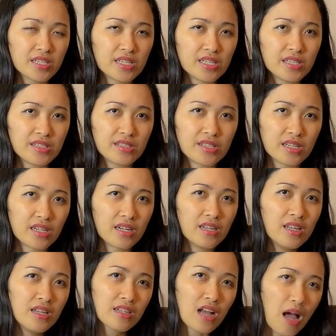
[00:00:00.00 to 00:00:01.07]
in the
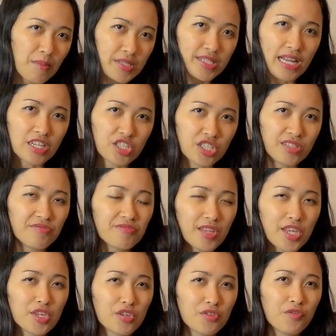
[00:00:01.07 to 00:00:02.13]
comment section.
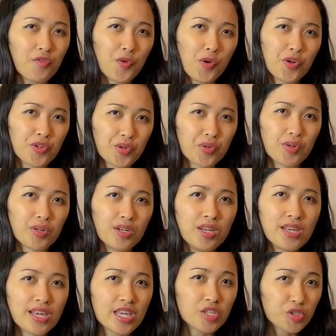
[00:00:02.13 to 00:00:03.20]
Thank you for your
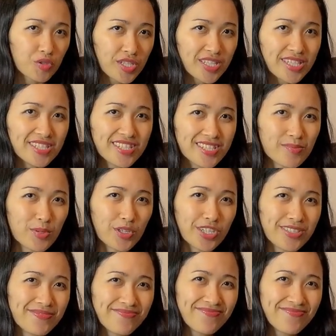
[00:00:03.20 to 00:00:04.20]
interest and support.